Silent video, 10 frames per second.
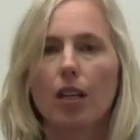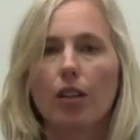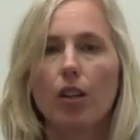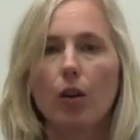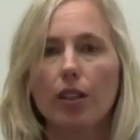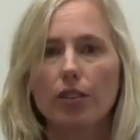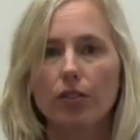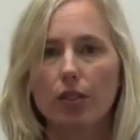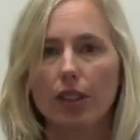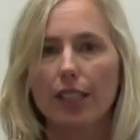
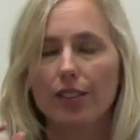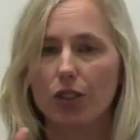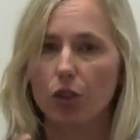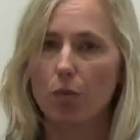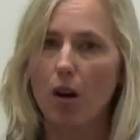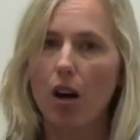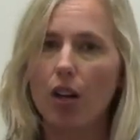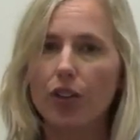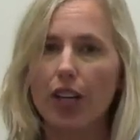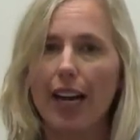Notice it's a
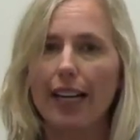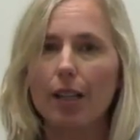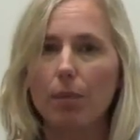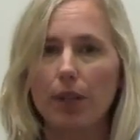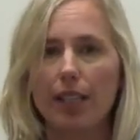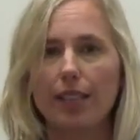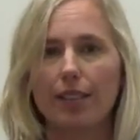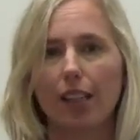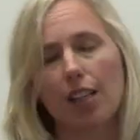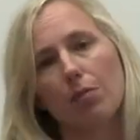small, tiny piece
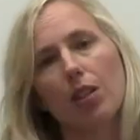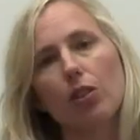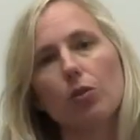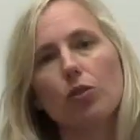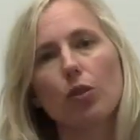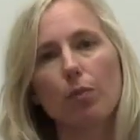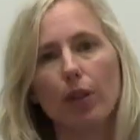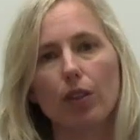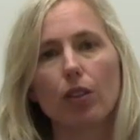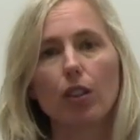that can be used to
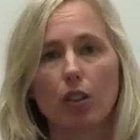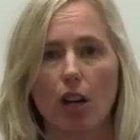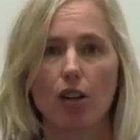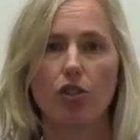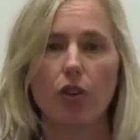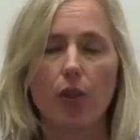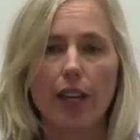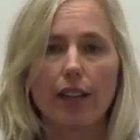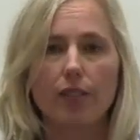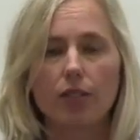build larger
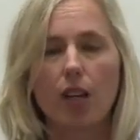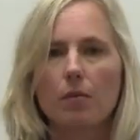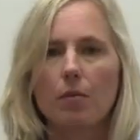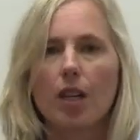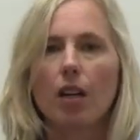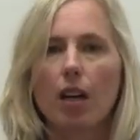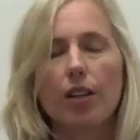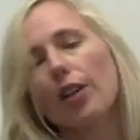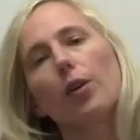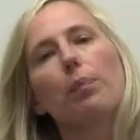things.
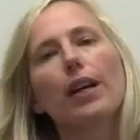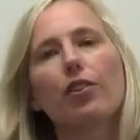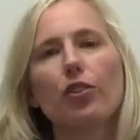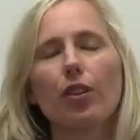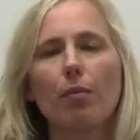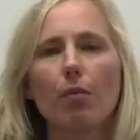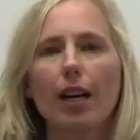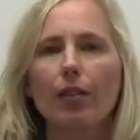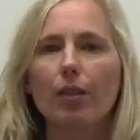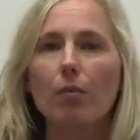Another picture that
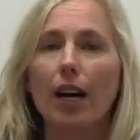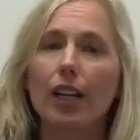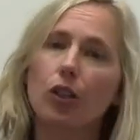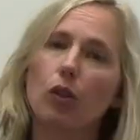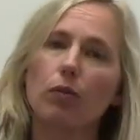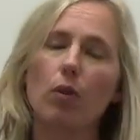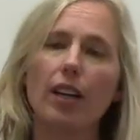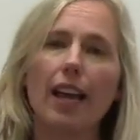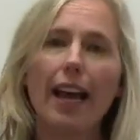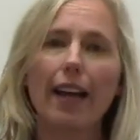might remind you of what
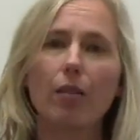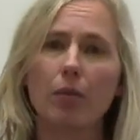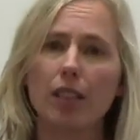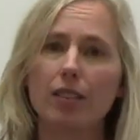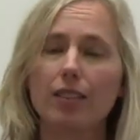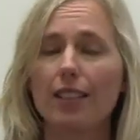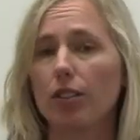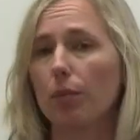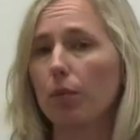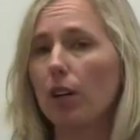an atom is
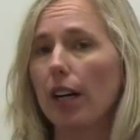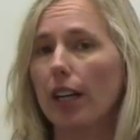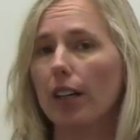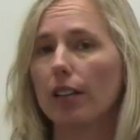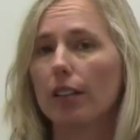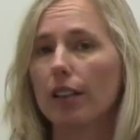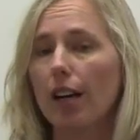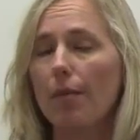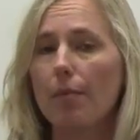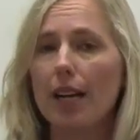a brick.
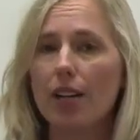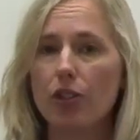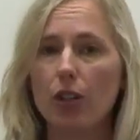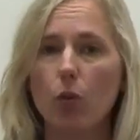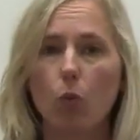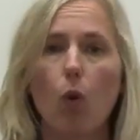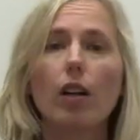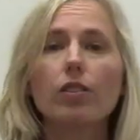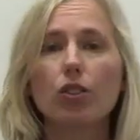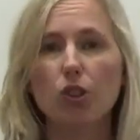Imagine
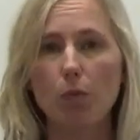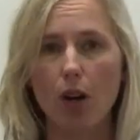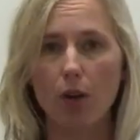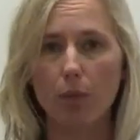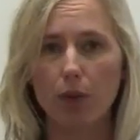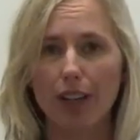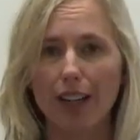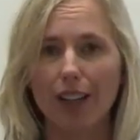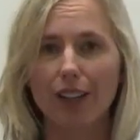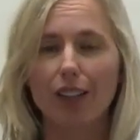one small
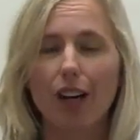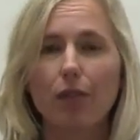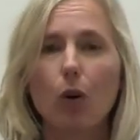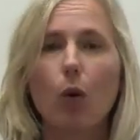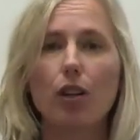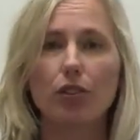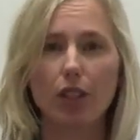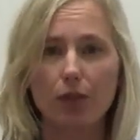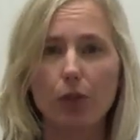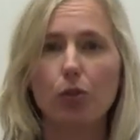brick. Of course,
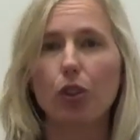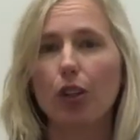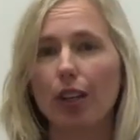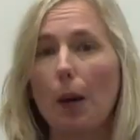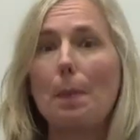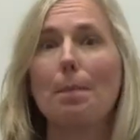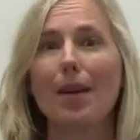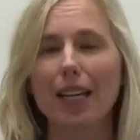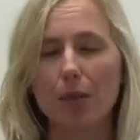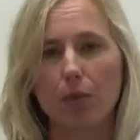if you took
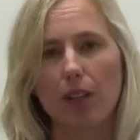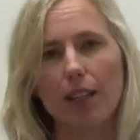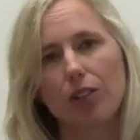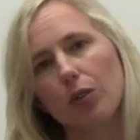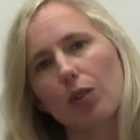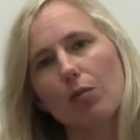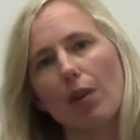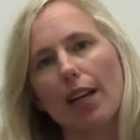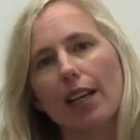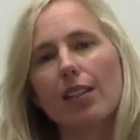many bricks, you could
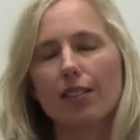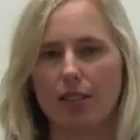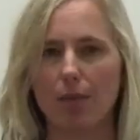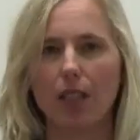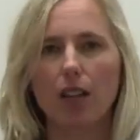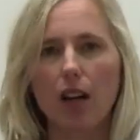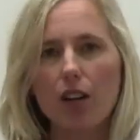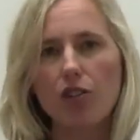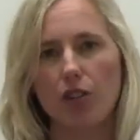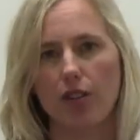make something
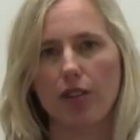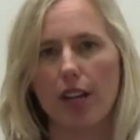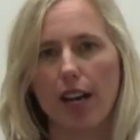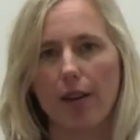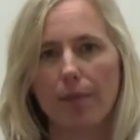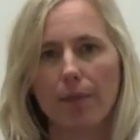larger than that.